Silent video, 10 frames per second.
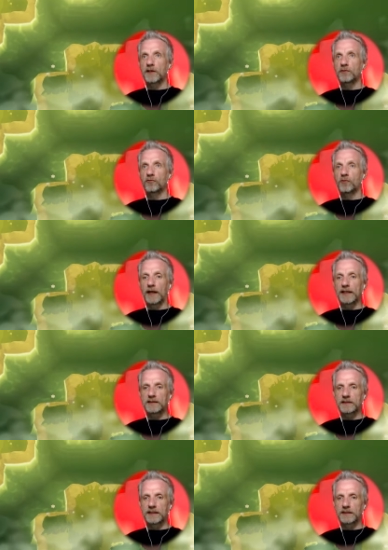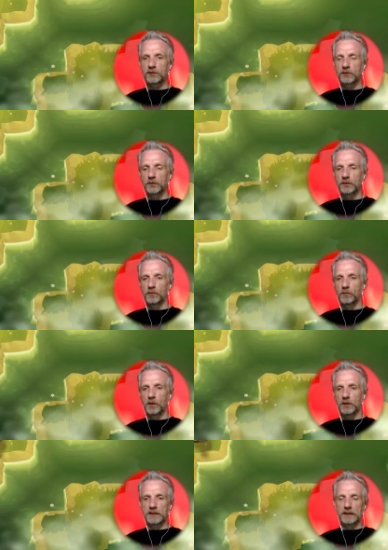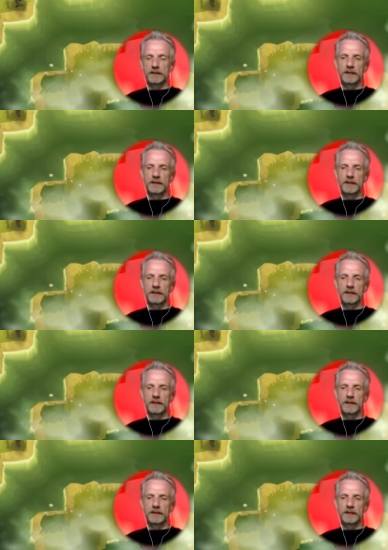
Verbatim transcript: then right into the water.